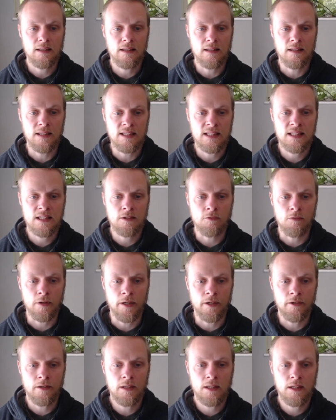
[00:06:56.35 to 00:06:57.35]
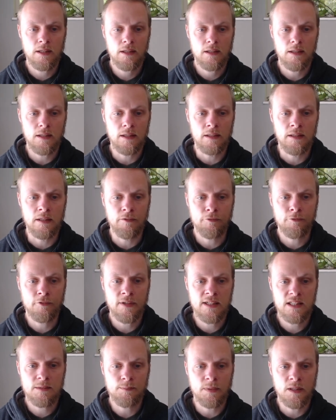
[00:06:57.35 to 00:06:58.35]
the squared
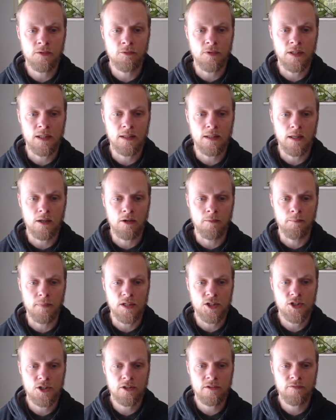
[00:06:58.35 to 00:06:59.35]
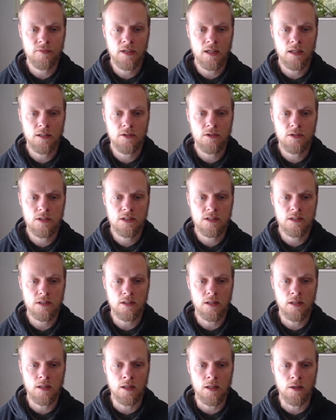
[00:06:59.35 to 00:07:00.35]
difference between our measured values,
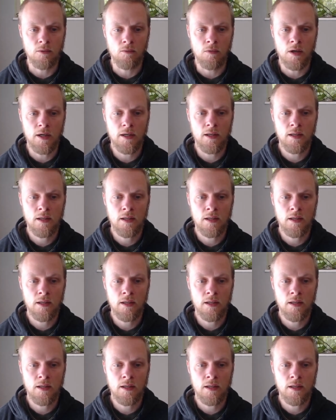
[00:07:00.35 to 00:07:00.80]
y,